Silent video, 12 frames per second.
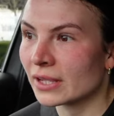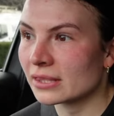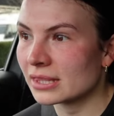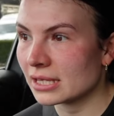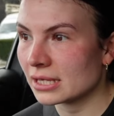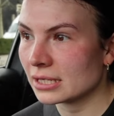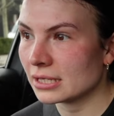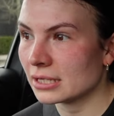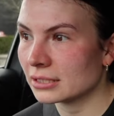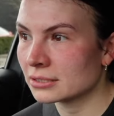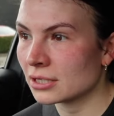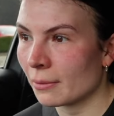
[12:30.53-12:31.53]
the
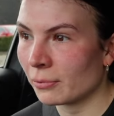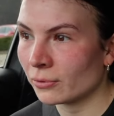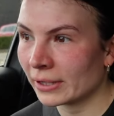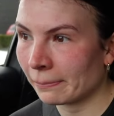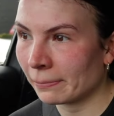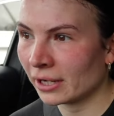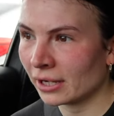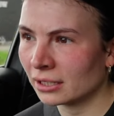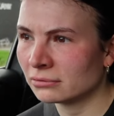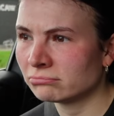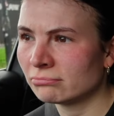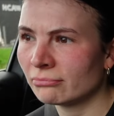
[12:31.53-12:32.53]
double nipper
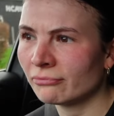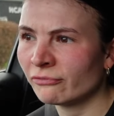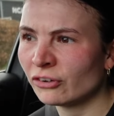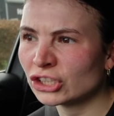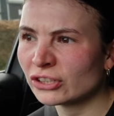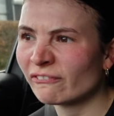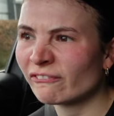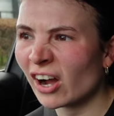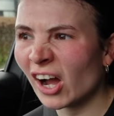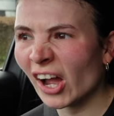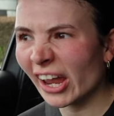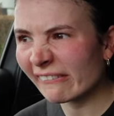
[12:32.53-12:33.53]
version
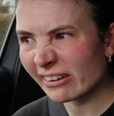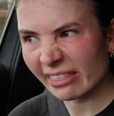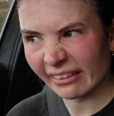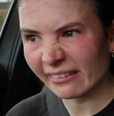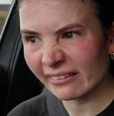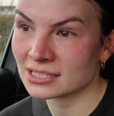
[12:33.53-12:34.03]
five, I think.